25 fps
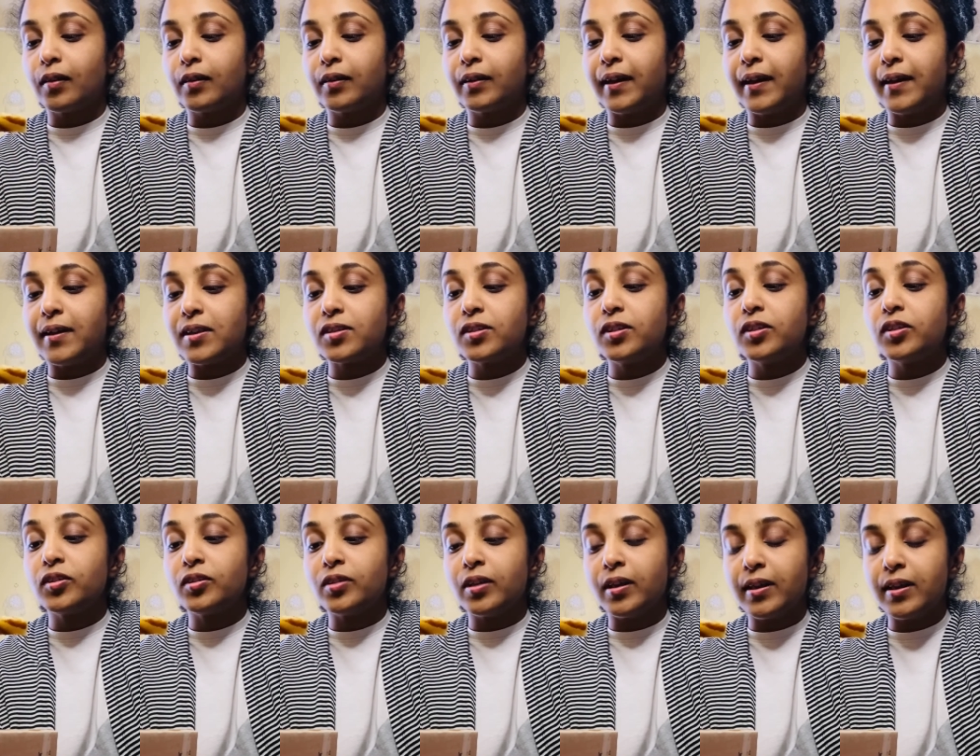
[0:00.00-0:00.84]
taste the
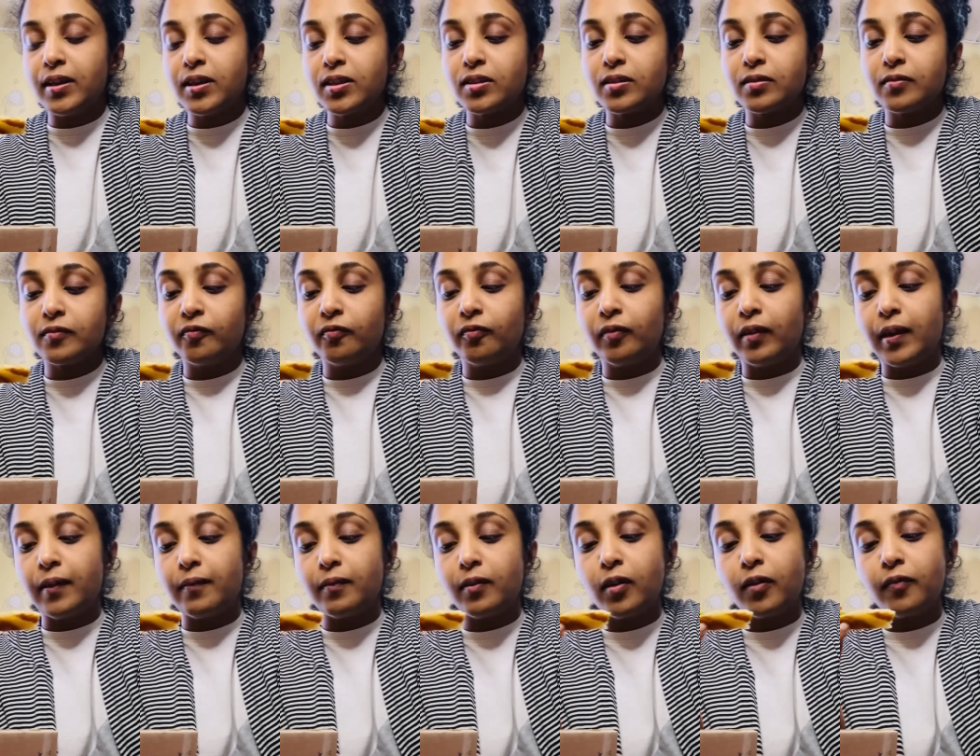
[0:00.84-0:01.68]
cheese
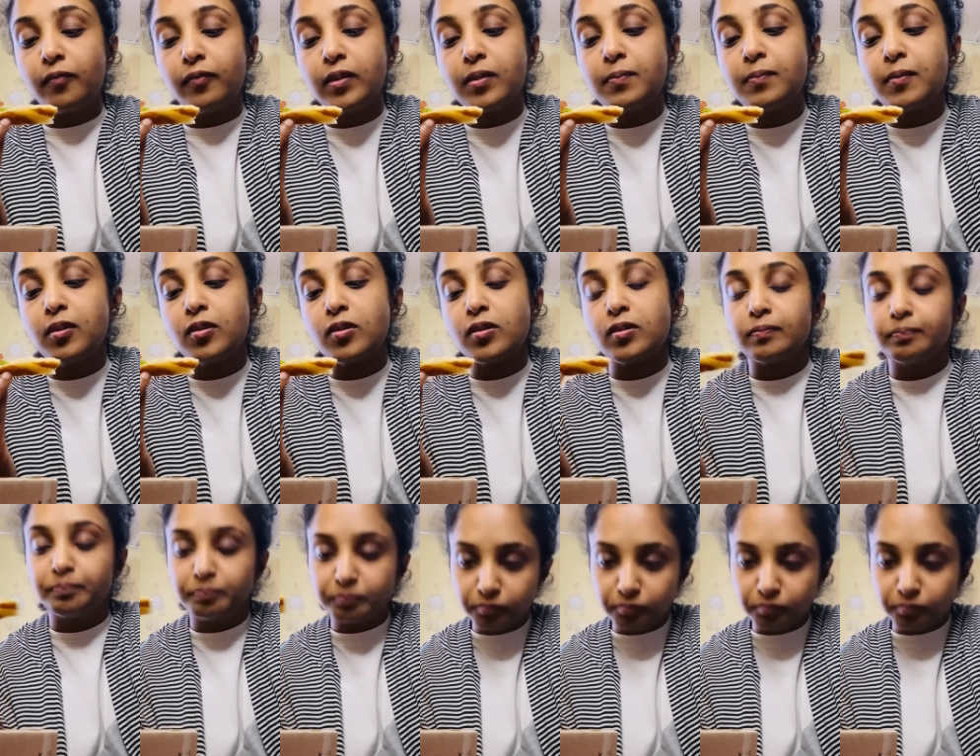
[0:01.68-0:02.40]
flavor of it because